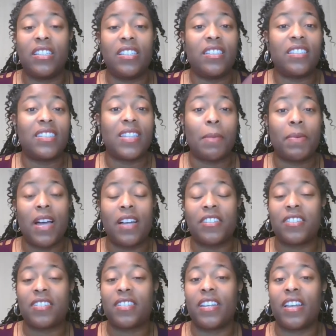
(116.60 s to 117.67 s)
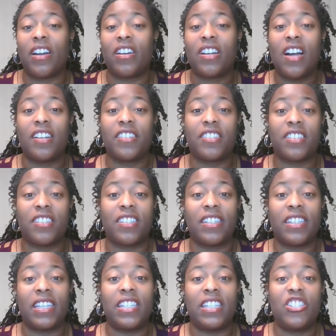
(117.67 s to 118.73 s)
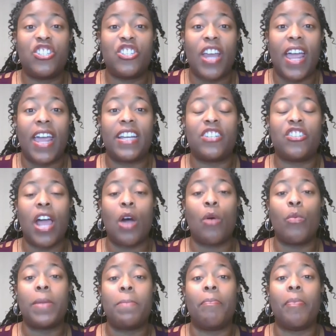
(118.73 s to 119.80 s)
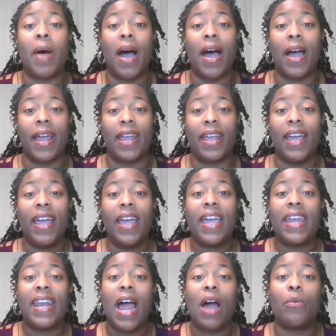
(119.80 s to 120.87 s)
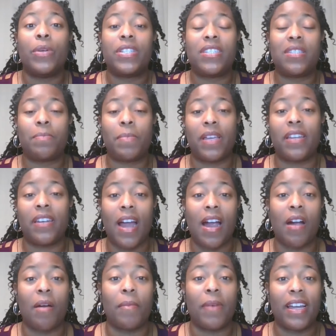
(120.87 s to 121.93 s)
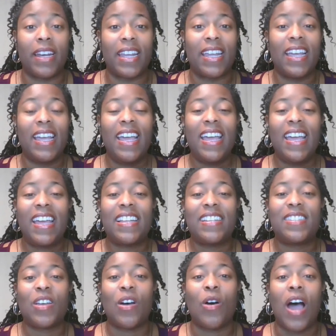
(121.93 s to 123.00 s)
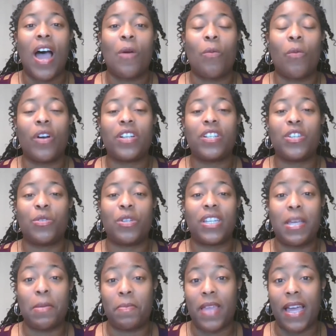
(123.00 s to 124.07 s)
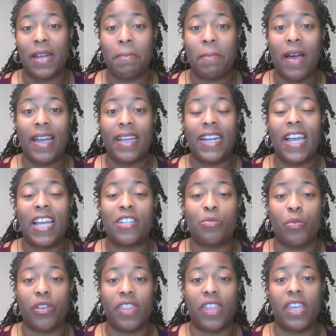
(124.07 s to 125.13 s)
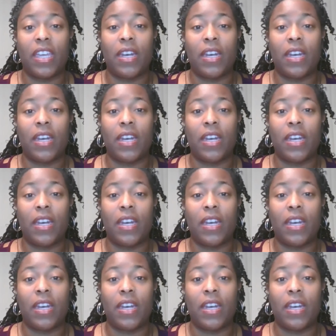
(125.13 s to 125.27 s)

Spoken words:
subconsciously or consciously change how we buy and how we spend our money. And so I want you to keep that in mind as we're thinking